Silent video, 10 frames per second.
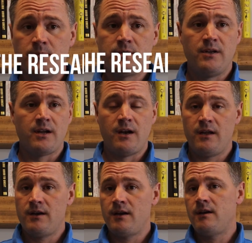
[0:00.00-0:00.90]
So you kind of
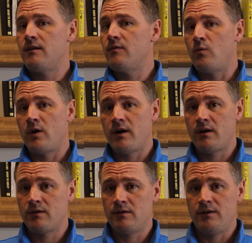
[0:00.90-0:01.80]
get an idea of
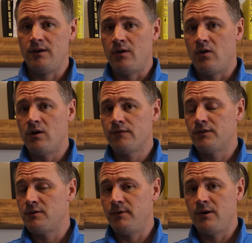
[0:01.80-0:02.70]
where,
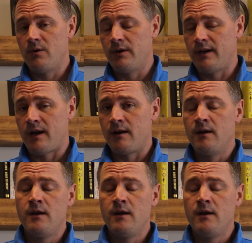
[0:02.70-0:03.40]
offers should be going in at.